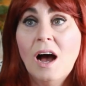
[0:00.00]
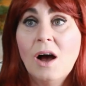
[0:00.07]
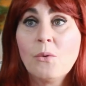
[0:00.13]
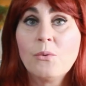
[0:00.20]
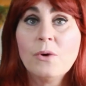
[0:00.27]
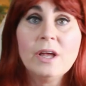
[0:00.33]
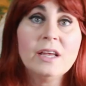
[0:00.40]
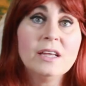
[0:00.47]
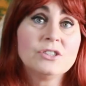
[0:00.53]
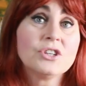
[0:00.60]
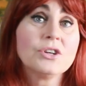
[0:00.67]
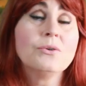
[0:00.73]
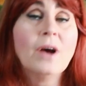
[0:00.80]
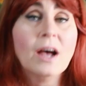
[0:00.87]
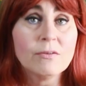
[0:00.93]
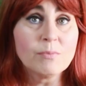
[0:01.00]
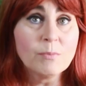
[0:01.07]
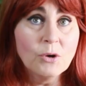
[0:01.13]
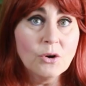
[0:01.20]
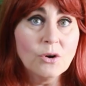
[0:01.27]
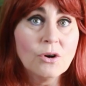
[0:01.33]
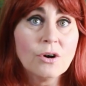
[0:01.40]
We do have
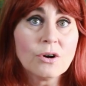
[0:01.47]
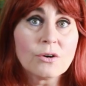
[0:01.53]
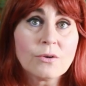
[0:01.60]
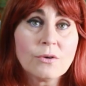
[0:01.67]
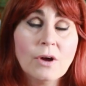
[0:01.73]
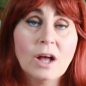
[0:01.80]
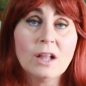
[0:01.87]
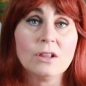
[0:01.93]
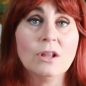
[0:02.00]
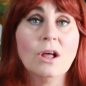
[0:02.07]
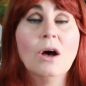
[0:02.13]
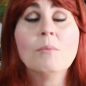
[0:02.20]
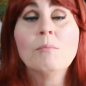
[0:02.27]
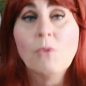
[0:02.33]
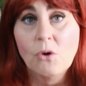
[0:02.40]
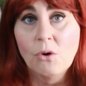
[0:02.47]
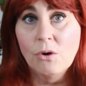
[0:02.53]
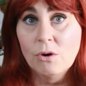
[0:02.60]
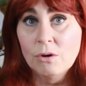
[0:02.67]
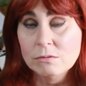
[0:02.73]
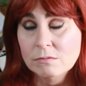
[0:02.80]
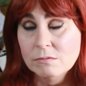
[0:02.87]
a lot
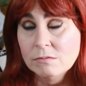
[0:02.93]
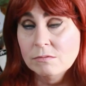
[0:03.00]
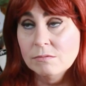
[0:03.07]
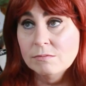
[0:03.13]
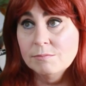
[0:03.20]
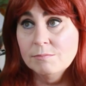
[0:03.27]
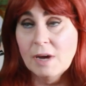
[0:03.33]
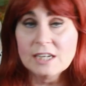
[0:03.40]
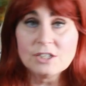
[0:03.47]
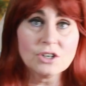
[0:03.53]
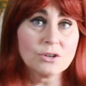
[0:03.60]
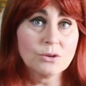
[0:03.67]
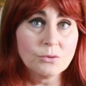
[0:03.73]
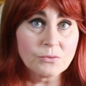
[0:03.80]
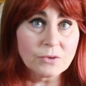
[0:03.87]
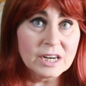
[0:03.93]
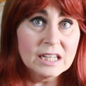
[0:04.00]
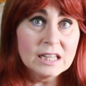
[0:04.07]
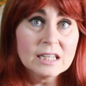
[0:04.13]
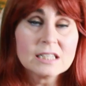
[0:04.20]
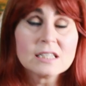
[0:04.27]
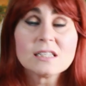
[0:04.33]
more magical
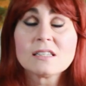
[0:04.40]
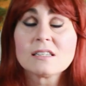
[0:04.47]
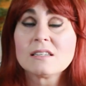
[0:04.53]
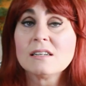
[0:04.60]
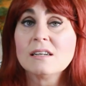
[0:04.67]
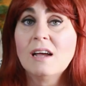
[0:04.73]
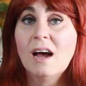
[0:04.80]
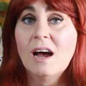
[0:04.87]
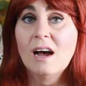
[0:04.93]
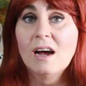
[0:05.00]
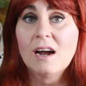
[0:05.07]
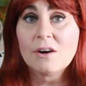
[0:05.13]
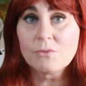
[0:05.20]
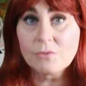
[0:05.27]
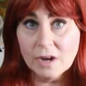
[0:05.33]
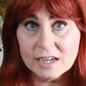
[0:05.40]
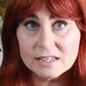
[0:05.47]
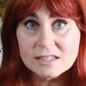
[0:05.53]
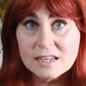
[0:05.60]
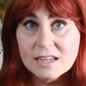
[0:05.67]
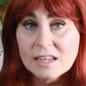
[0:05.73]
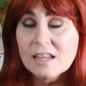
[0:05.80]
realist
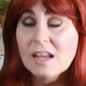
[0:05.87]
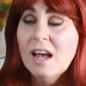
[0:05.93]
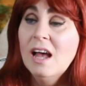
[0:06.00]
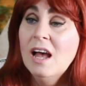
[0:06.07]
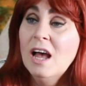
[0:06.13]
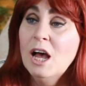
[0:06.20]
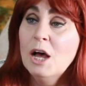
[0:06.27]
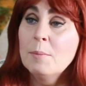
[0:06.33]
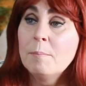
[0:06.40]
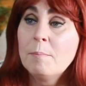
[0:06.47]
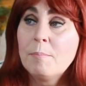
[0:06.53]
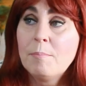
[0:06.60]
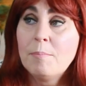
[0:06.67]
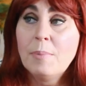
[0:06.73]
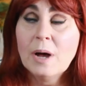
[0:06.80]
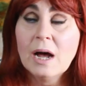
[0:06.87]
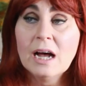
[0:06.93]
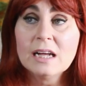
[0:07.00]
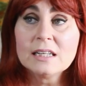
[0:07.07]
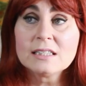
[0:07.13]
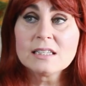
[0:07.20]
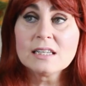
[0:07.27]
writing,
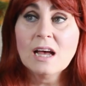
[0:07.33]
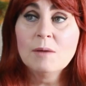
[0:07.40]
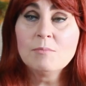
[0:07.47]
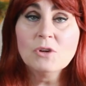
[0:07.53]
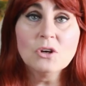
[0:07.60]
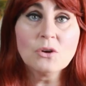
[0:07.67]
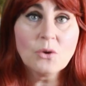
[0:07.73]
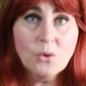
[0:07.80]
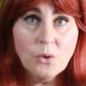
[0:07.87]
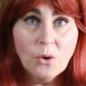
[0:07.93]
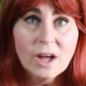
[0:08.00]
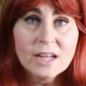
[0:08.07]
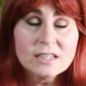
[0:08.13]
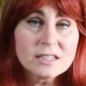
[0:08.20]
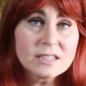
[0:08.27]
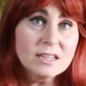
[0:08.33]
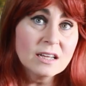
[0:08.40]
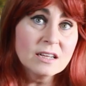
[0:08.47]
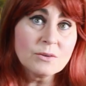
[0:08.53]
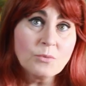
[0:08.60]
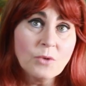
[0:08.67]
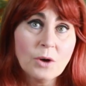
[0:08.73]
but I'm not quite
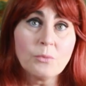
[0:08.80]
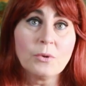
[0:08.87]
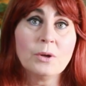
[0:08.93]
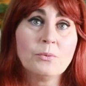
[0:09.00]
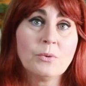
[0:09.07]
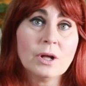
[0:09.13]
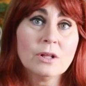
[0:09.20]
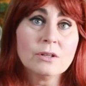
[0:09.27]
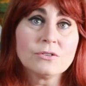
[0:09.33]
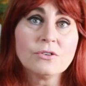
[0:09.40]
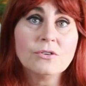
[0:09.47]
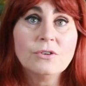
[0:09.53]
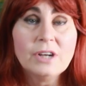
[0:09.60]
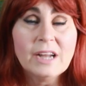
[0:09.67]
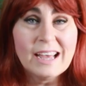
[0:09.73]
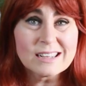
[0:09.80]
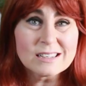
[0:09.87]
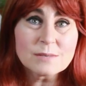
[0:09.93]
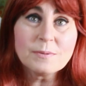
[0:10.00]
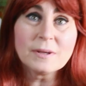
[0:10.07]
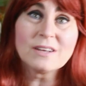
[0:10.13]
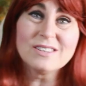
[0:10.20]
certain what we will do next,
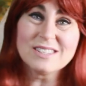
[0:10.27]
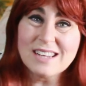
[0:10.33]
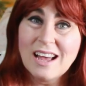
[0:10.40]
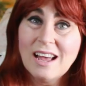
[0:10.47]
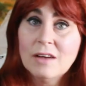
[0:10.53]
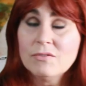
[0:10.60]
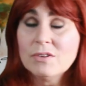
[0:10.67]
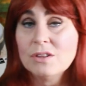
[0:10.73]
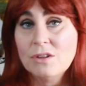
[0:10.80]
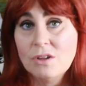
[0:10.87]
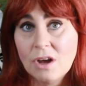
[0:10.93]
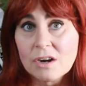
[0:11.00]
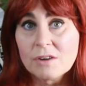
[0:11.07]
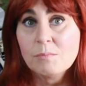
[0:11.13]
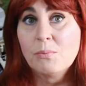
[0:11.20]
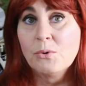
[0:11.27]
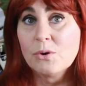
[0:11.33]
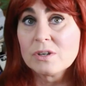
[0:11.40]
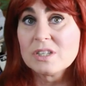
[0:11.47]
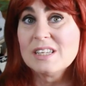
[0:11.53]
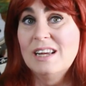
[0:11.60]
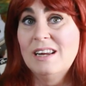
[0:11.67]
because I have a lot of
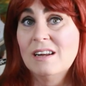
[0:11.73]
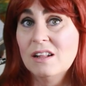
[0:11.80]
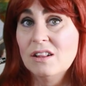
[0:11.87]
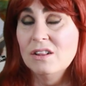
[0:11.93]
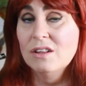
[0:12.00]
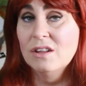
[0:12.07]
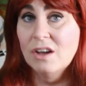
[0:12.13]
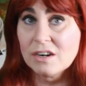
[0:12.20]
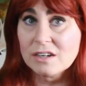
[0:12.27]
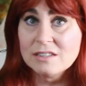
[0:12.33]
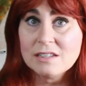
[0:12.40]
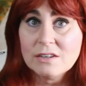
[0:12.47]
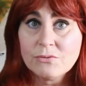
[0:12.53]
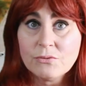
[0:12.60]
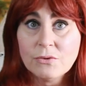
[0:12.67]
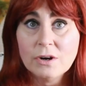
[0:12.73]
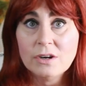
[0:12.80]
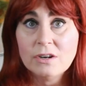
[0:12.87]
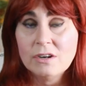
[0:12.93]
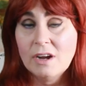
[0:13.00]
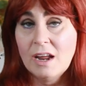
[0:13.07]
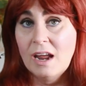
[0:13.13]
books in a lot of
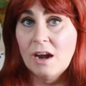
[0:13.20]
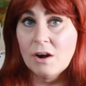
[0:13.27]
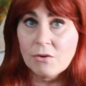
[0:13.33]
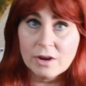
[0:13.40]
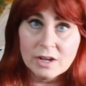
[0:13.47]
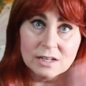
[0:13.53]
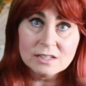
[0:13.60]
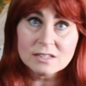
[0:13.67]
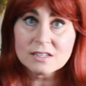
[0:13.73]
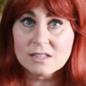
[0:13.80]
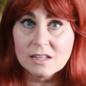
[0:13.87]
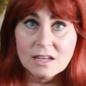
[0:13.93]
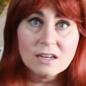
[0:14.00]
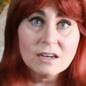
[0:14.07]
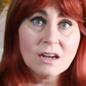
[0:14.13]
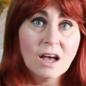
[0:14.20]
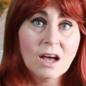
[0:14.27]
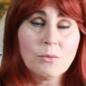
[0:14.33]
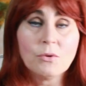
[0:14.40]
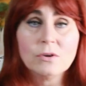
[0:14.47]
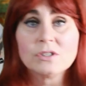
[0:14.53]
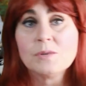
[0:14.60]
different areas that I
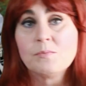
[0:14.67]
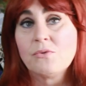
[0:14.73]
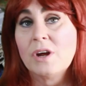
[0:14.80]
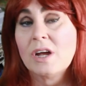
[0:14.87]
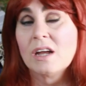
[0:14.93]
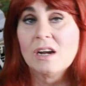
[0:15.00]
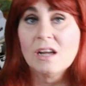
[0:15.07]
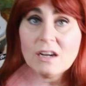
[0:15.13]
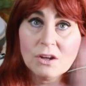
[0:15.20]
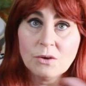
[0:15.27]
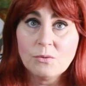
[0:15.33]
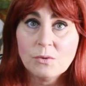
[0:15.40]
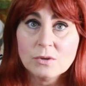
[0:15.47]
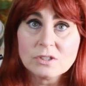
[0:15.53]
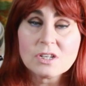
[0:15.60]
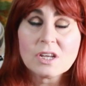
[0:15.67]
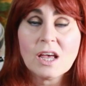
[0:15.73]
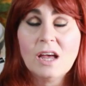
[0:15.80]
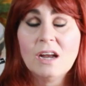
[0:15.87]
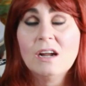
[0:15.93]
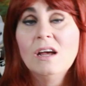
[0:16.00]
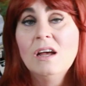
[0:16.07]
want to bring, and I don't want to
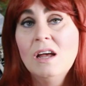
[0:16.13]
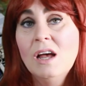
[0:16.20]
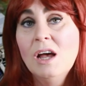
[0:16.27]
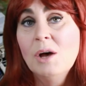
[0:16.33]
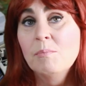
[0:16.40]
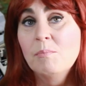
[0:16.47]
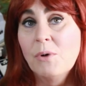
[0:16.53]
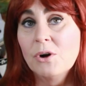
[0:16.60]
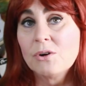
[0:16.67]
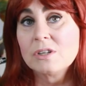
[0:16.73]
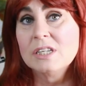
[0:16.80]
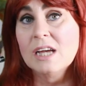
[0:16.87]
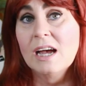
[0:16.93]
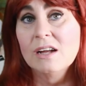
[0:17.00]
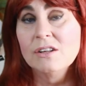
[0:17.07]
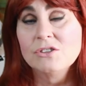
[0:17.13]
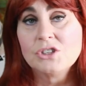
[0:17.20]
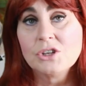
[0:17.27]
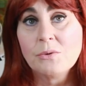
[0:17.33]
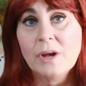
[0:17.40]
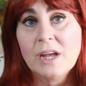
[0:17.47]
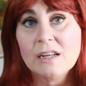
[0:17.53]
get bogged down
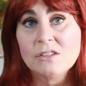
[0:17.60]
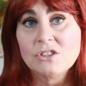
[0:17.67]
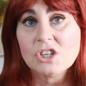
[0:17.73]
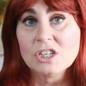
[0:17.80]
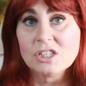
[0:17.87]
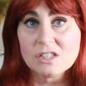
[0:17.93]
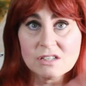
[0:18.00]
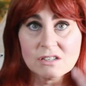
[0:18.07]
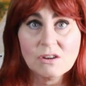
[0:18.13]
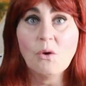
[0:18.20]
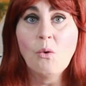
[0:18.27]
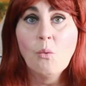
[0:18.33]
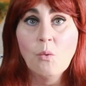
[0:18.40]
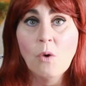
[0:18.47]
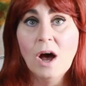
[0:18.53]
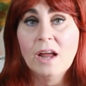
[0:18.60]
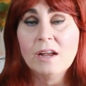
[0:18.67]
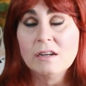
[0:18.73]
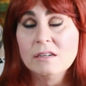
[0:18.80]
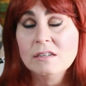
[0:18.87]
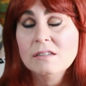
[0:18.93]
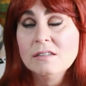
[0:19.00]
doing just
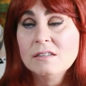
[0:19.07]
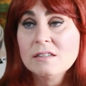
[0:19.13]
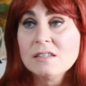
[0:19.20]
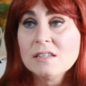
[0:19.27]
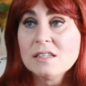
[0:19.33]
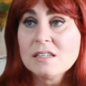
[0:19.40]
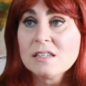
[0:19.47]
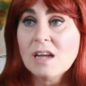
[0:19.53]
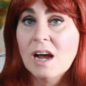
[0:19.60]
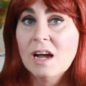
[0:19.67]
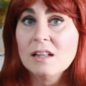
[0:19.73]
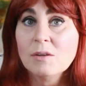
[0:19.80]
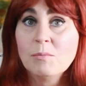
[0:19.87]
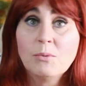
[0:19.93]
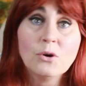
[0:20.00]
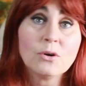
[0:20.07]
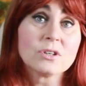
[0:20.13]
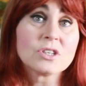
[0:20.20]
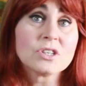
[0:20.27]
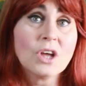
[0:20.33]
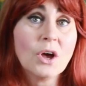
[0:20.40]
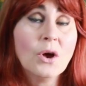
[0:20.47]
one style of book.
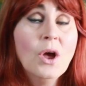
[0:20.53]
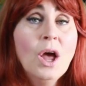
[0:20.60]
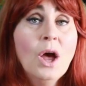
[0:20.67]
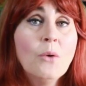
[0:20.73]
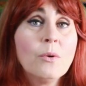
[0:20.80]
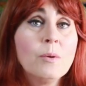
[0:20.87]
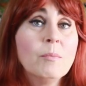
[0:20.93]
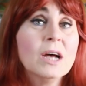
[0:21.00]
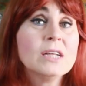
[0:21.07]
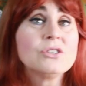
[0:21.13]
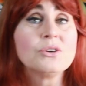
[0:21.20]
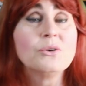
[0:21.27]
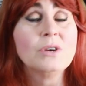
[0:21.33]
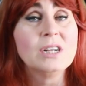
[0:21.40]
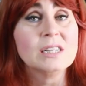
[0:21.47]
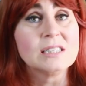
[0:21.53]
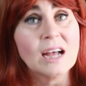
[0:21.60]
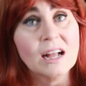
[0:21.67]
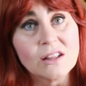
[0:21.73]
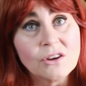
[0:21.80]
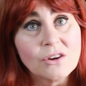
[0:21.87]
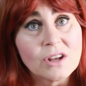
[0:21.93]
So we might do a
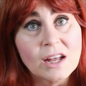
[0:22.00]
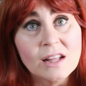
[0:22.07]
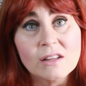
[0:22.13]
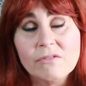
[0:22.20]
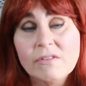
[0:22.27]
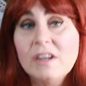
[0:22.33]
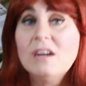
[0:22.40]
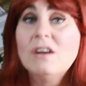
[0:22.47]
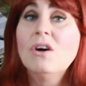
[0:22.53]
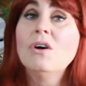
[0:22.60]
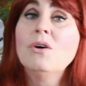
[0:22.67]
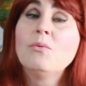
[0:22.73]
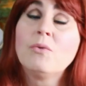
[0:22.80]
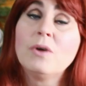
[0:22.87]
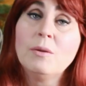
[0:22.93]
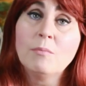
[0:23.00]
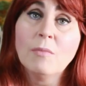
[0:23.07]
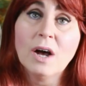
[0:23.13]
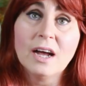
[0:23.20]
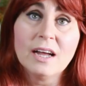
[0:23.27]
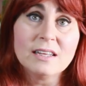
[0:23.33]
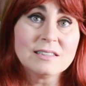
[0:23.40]
Natalia Calavino, we
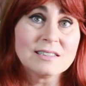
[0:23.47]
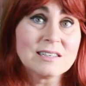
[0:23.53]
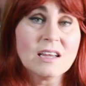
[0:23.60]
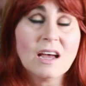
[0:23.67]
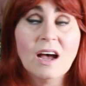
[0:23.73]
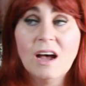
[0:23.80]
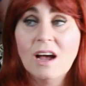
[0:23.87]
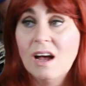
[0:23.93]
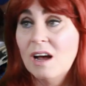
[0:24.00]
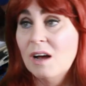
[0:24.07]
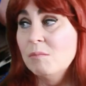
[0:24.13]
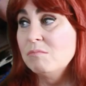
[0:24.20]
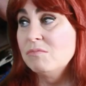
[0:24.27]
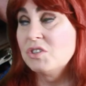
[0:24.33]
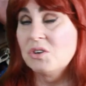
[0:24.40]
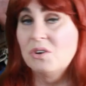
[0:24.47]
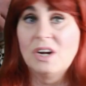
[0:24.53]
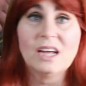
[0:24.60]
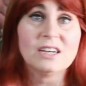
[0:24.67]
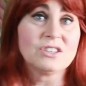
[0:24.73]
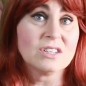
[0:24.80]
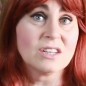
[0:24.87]
might do an
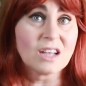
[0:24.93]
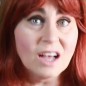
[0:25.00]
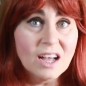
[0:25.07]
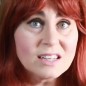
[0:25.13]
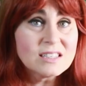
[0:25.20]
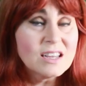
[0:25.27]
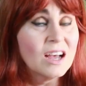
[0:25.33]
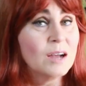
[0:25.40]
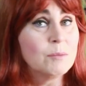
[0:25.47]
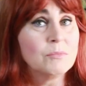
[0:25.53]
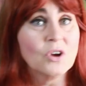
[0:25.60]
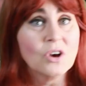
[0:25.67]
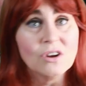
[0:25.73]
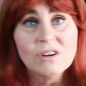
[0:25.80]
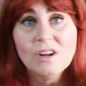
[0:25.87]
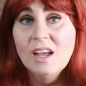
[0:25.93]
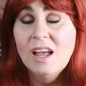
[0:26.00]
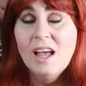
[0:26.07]
Angela Carter. I'm not